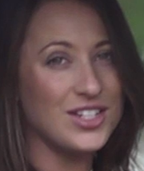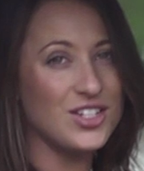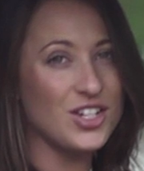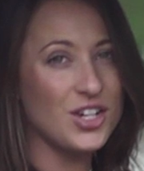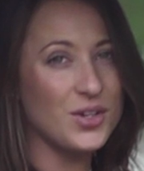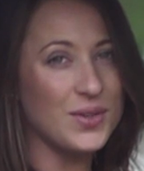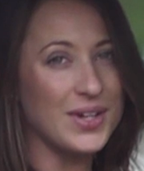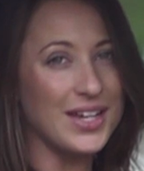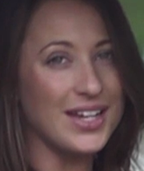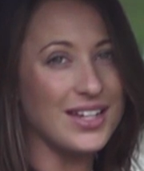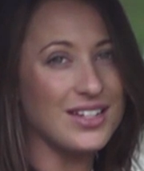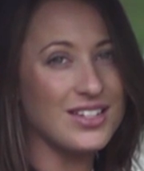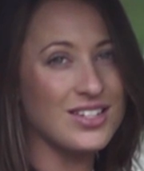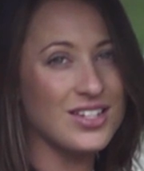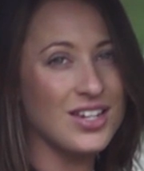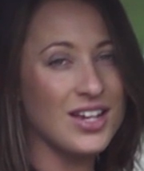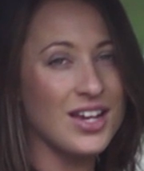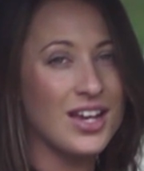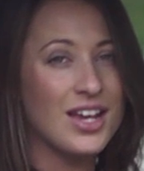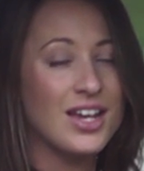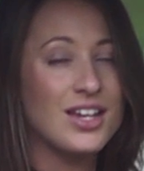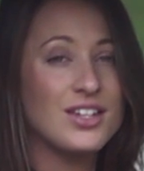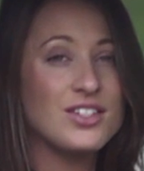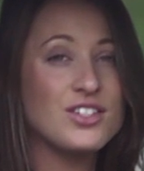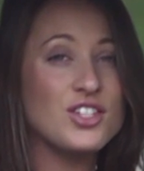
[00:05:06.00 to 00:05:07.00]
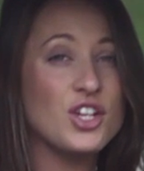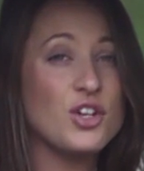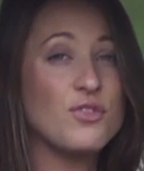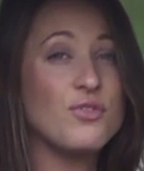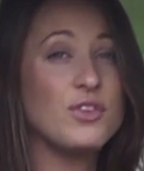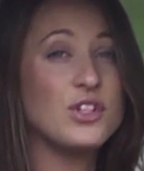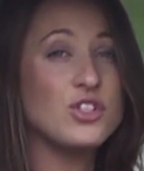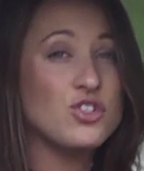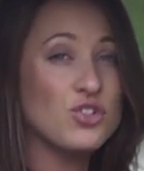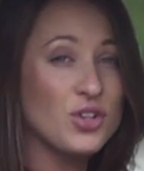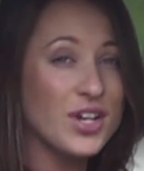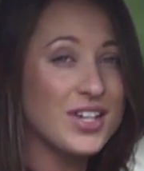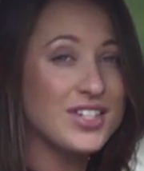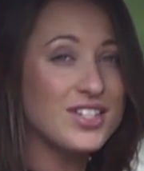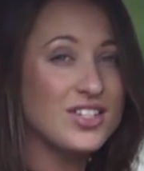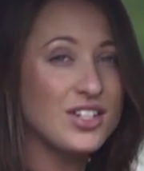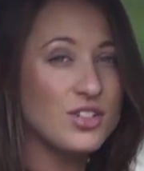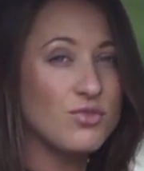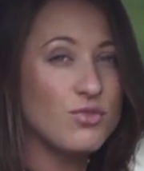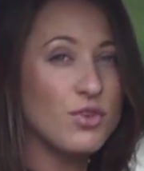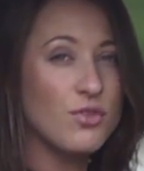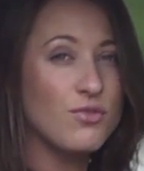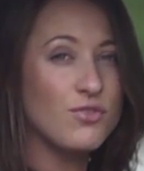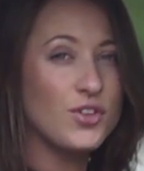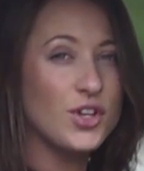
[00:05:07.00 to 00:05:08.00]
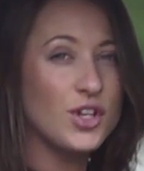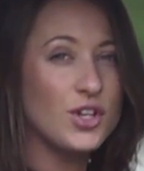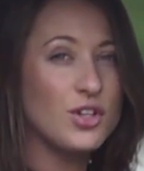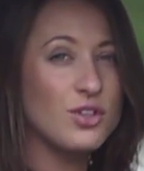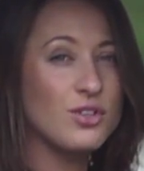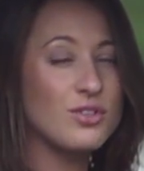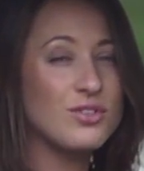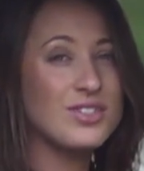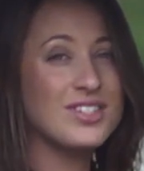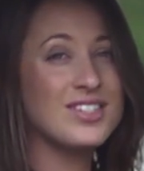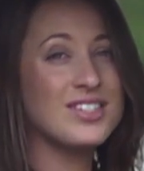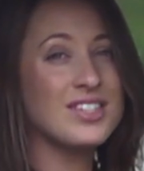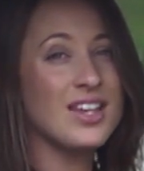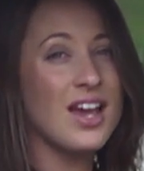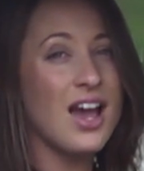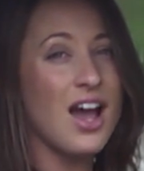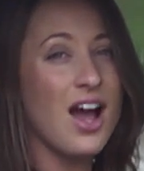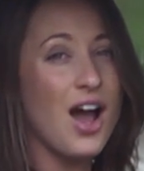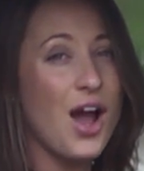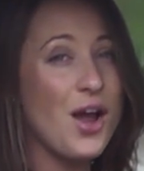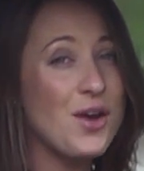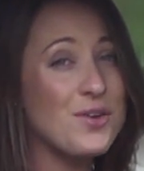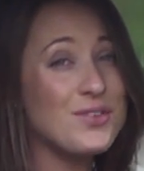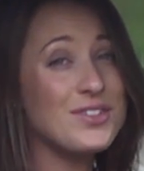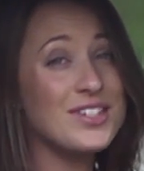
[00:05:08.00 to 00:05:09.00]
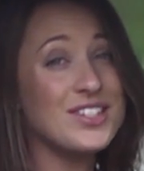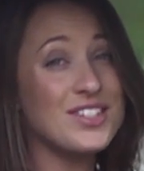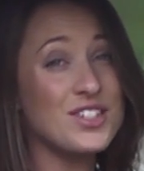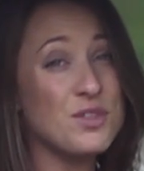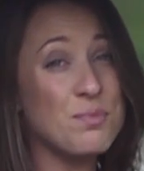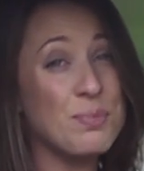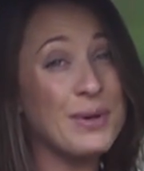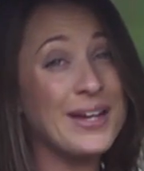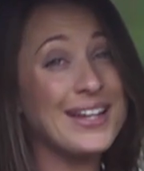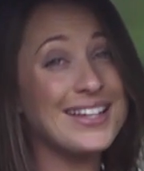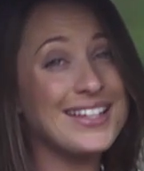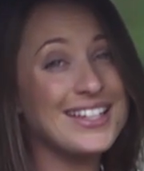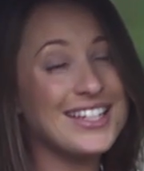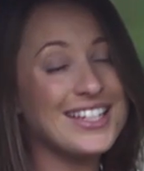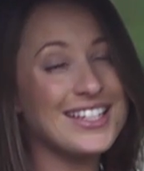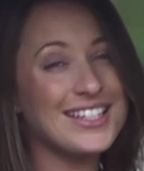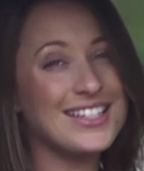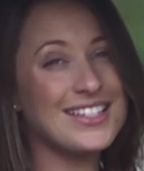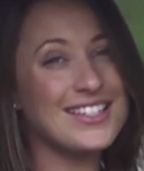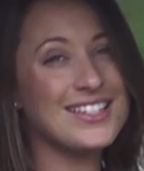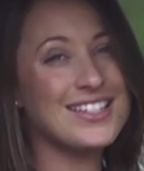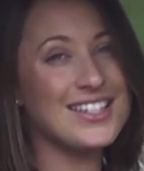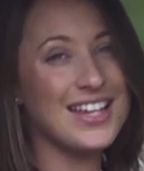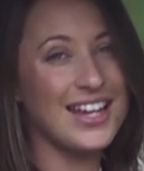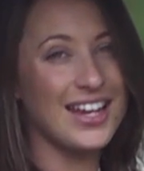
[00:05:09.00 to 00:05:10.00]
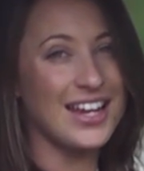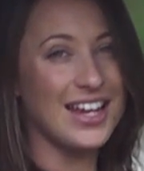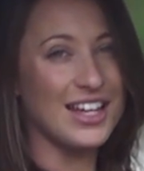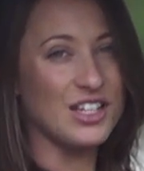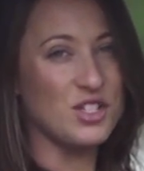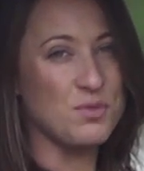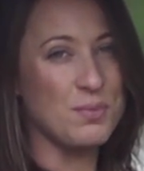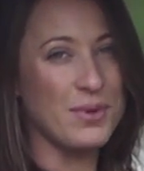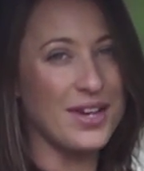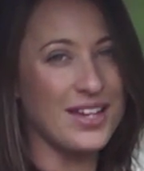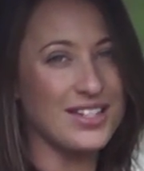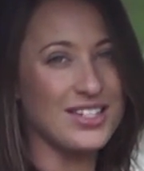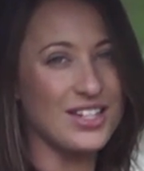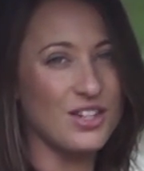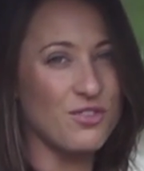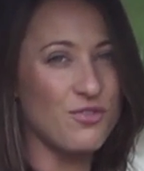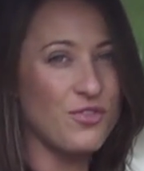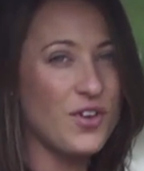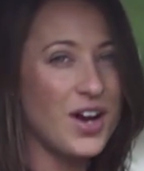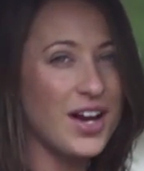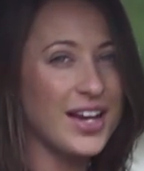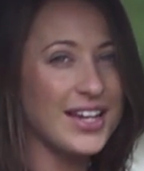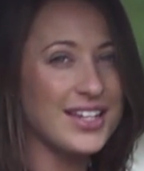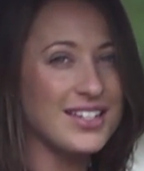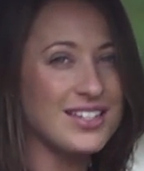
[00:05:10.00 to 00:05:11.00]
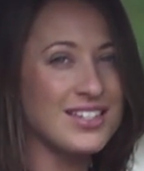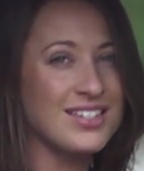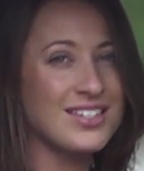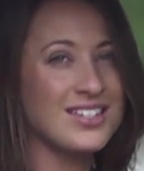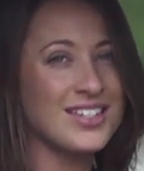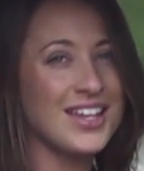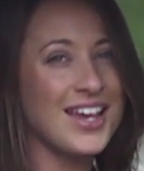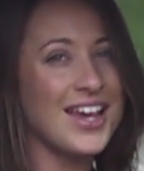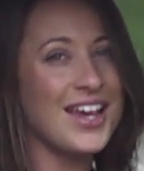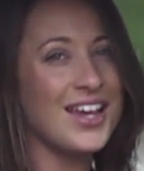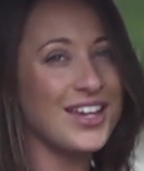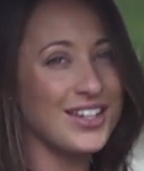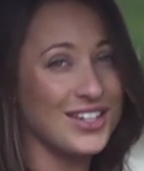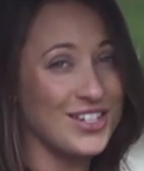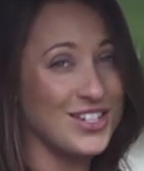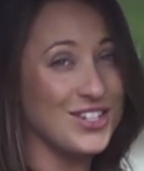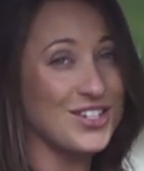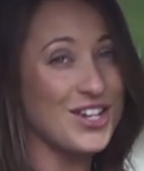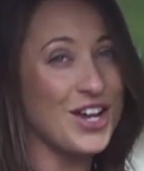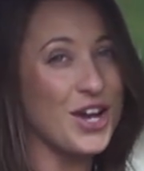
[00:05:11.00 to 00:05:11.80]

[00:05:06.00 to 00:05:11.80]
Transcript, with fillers: do it. So for trusted reviews, owners' opinions and expert advice, you